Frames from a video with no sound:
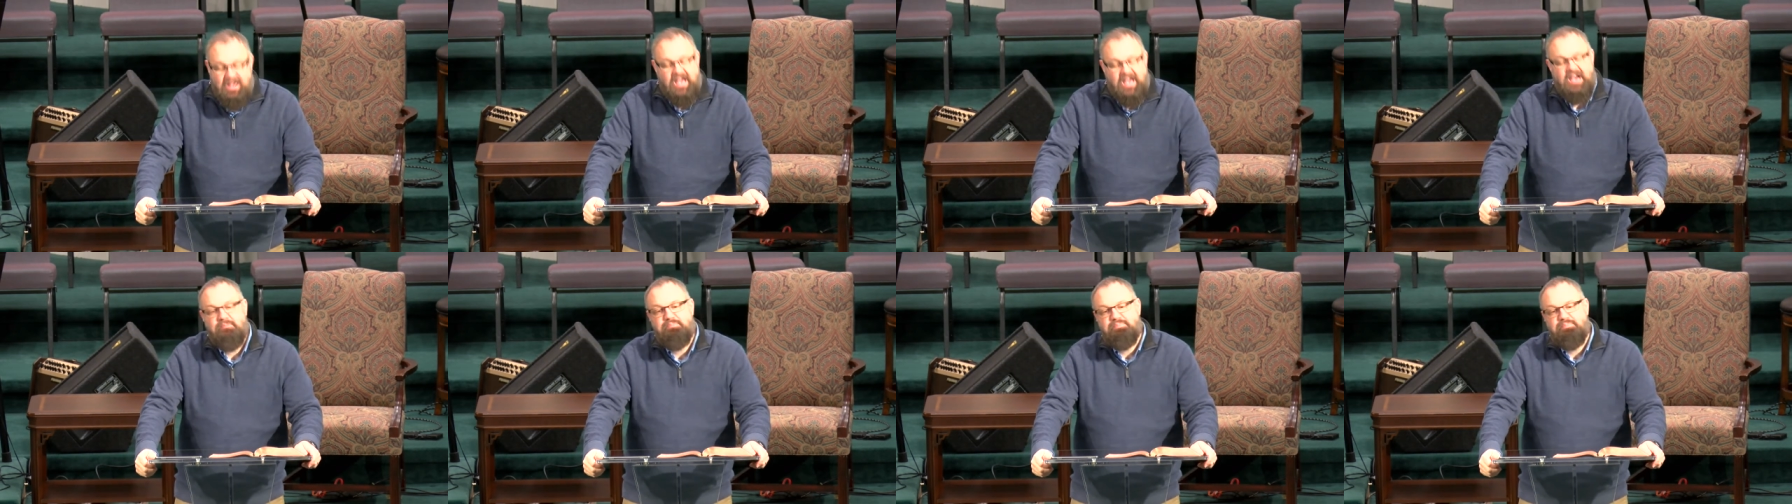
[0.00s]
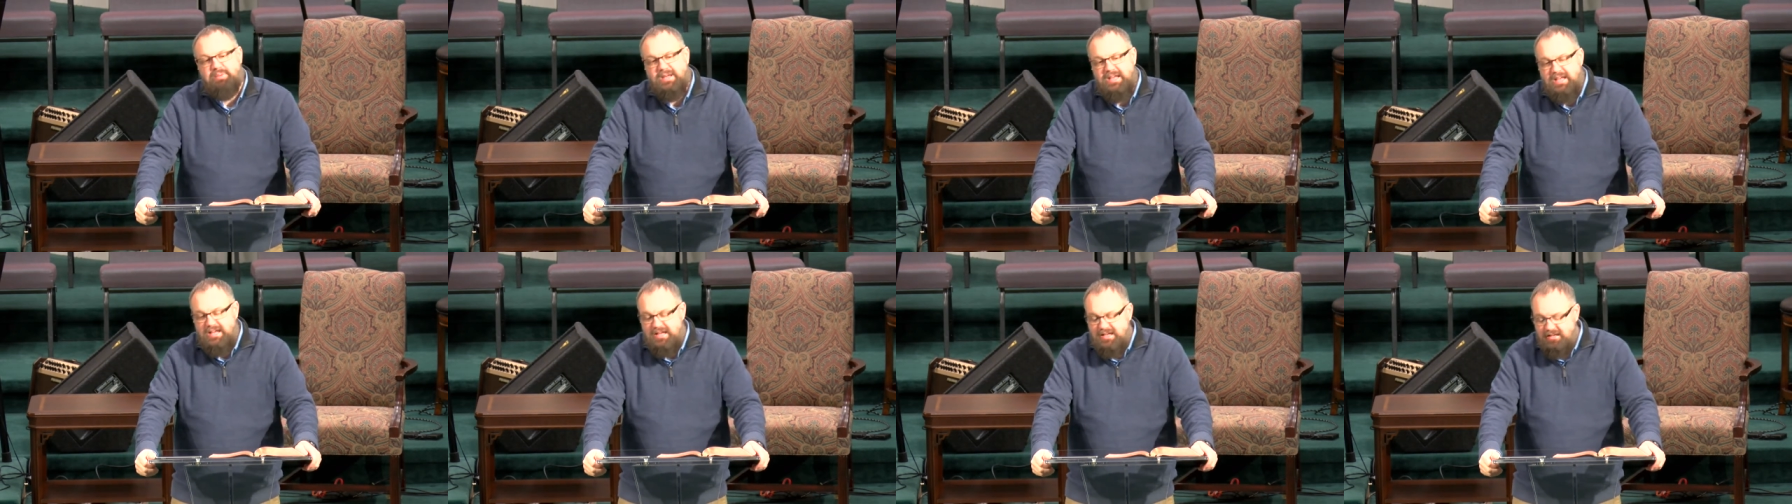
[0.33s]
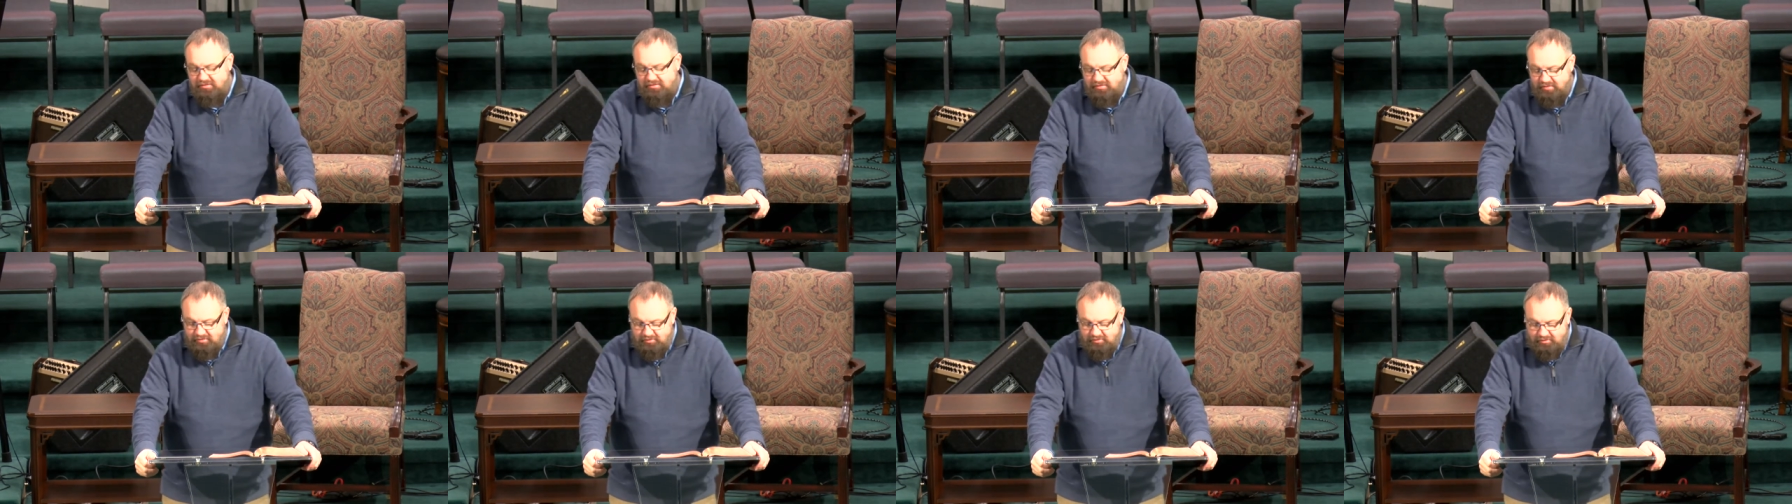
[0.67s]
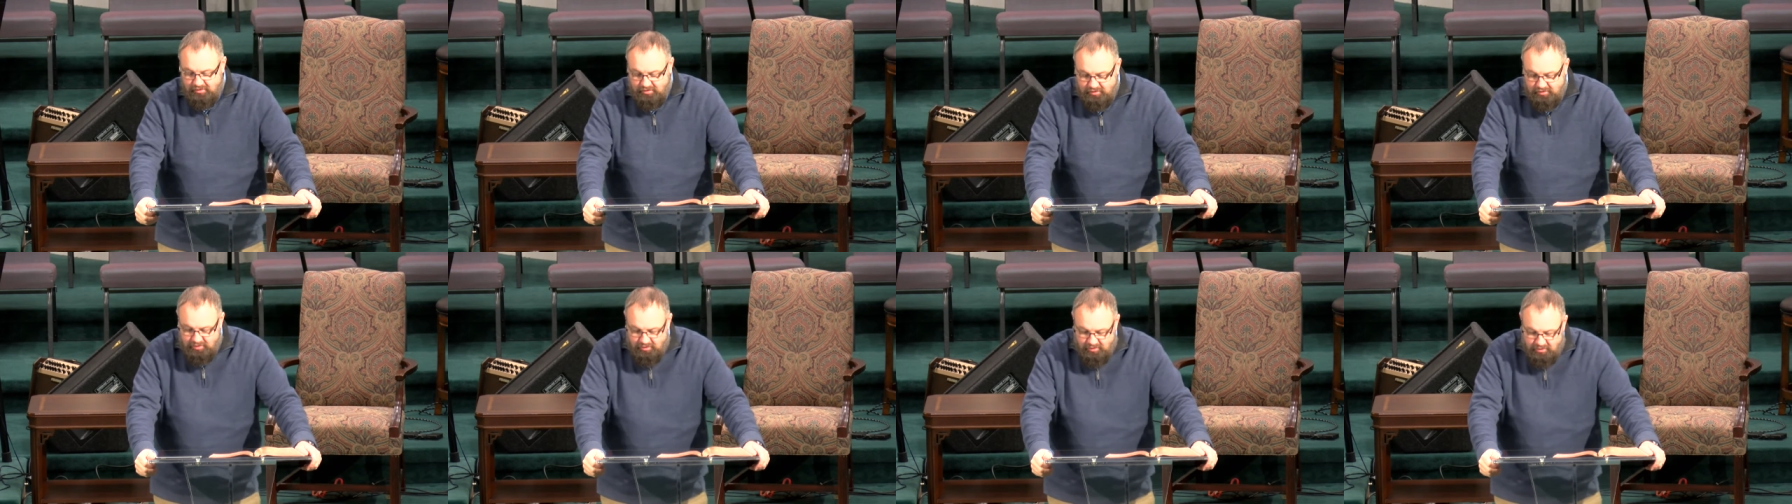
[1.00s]
have peace and
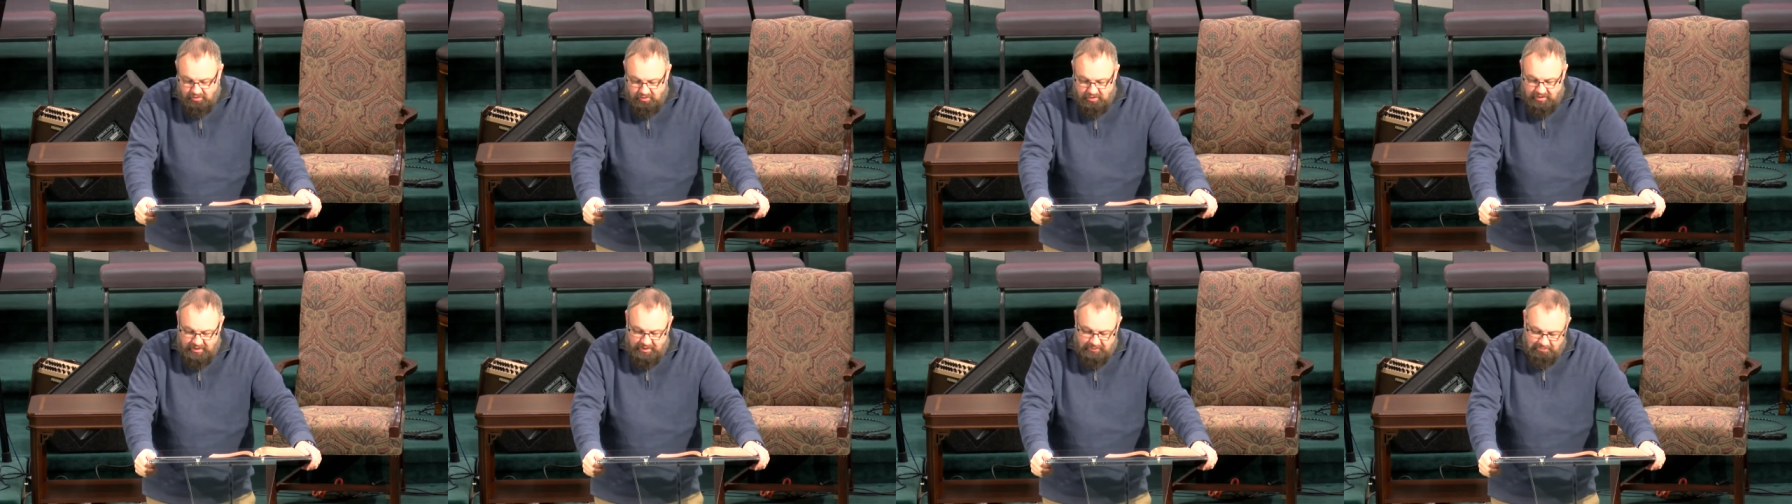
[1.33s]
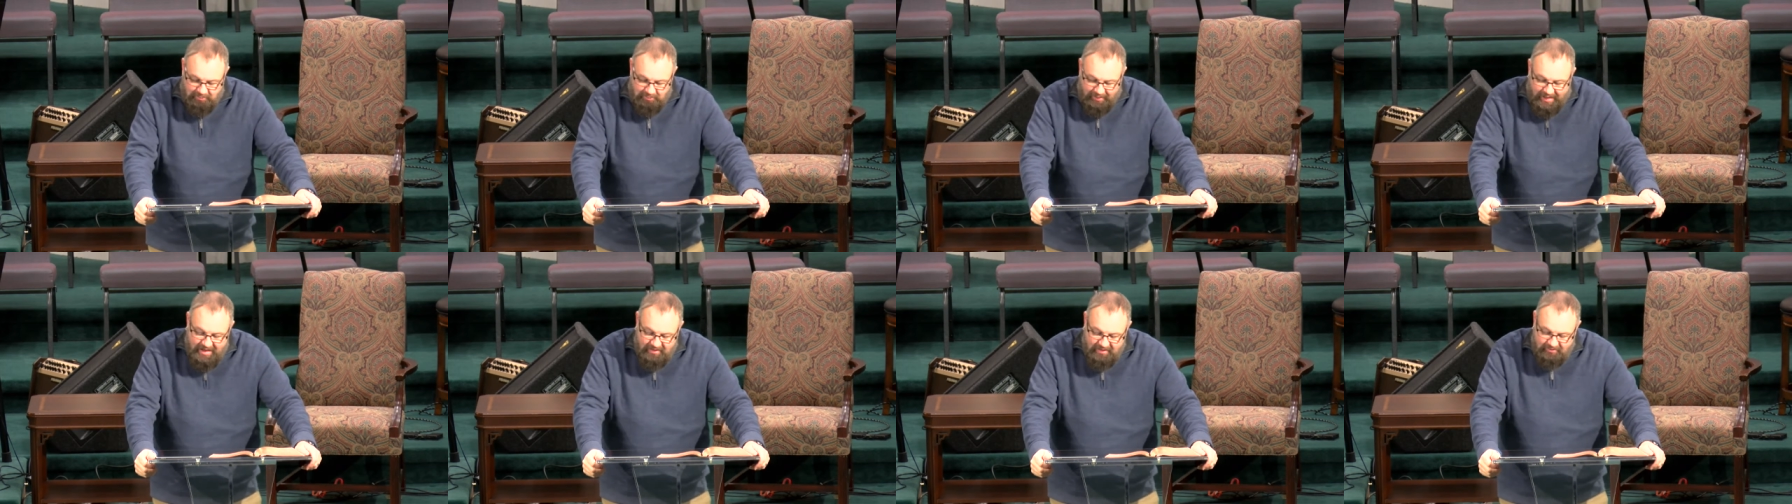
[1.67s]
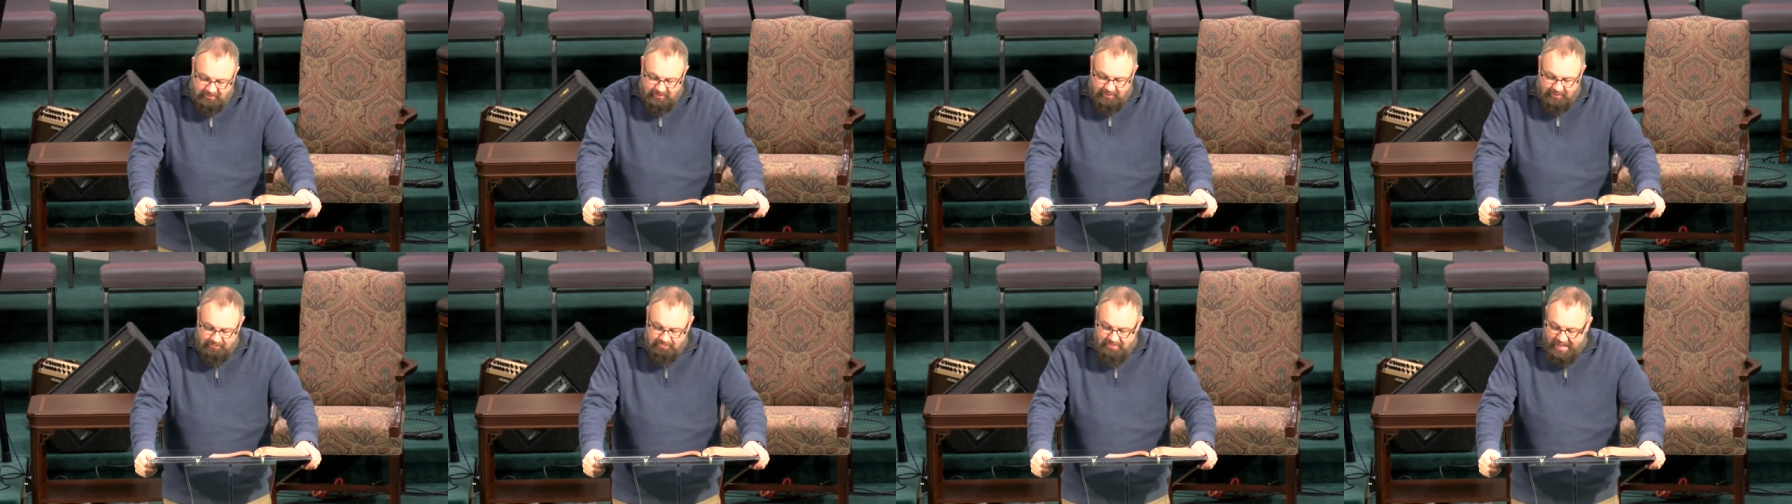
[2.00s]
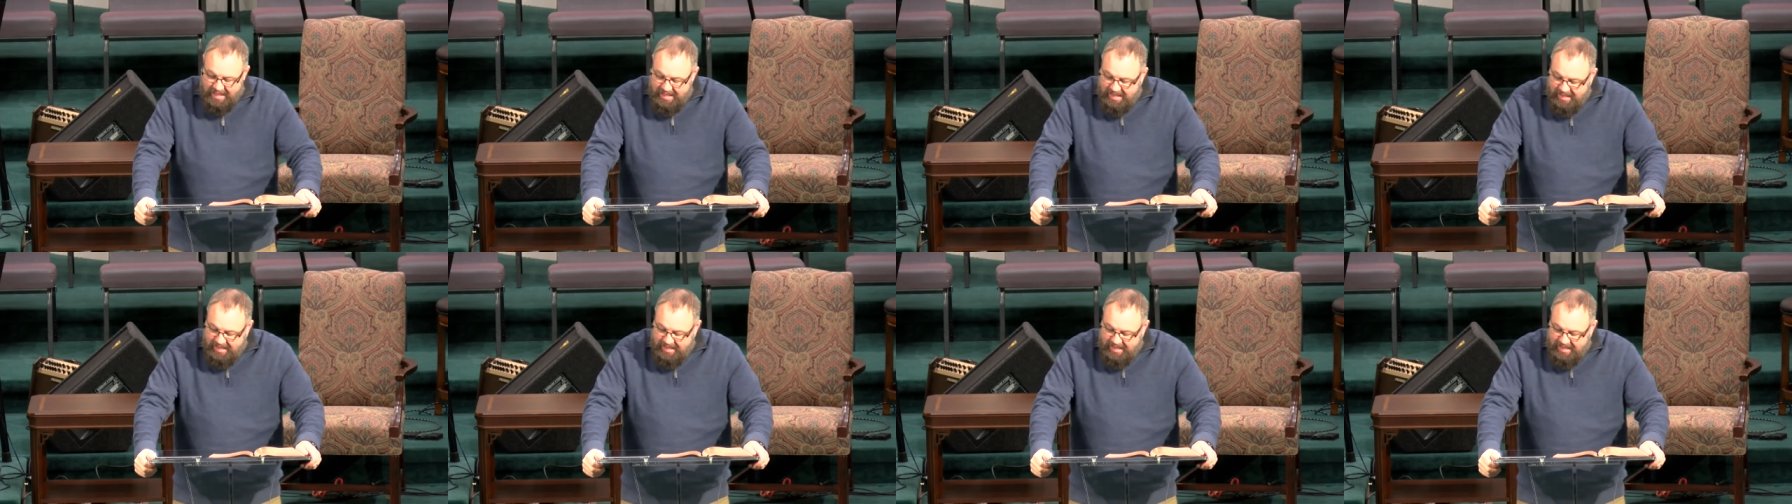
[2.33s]
security and blessing.